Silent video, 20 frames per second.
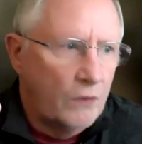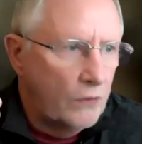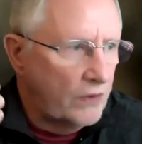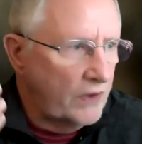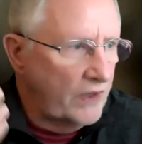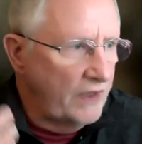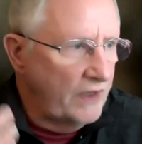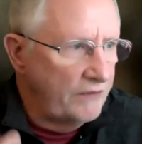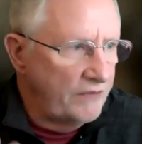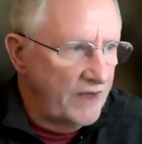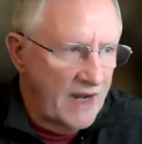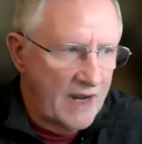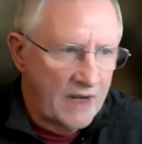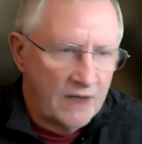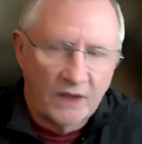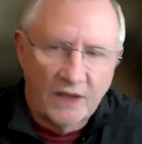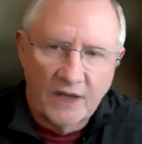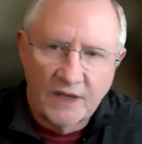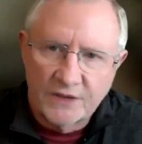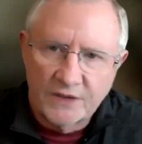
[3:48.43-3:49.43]
or even
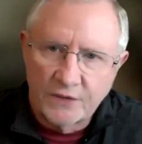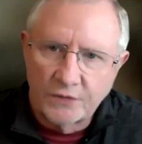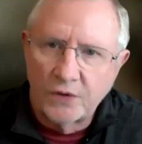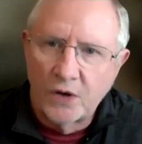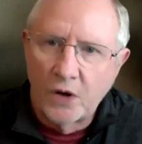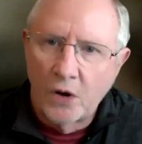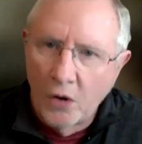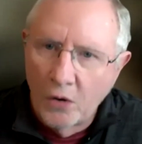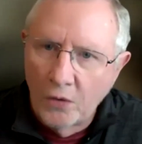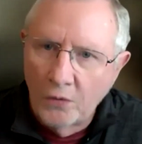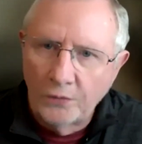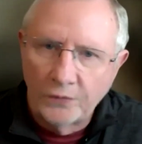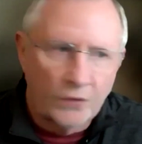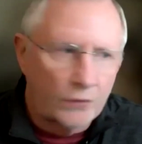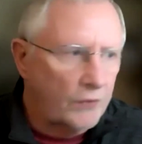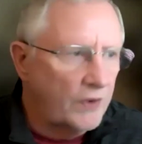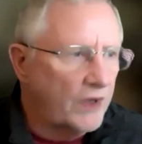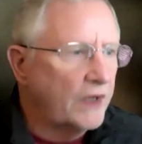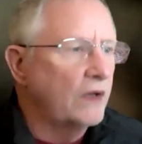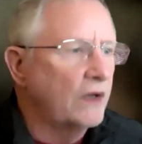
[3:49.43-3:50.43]
analyze your own
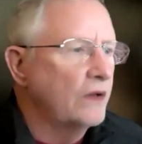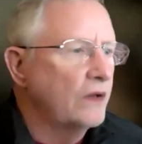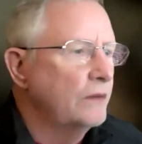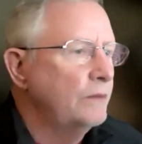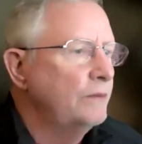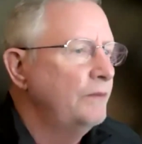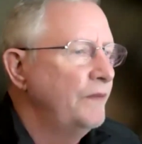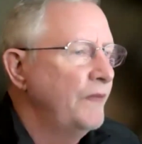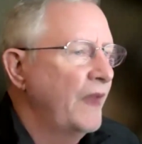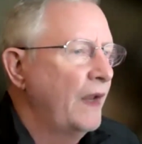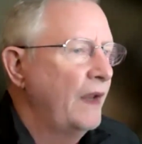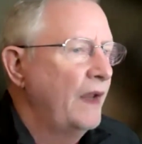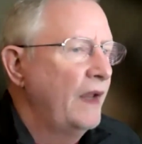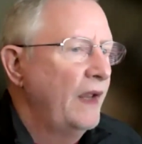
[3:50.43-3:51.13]
curriculum.